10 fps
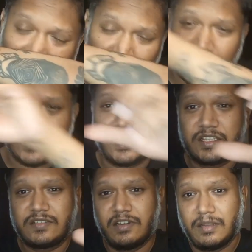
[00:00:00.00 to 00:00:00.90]
This one
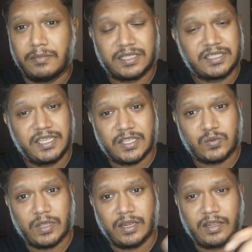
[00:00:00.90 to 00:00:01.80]
gets really musky as
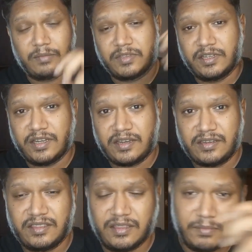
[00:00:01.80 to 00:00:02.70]
well. I'm
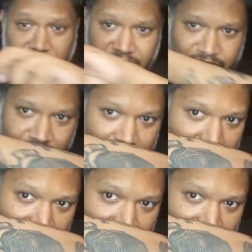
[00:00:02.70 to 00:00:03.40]
detecting the musk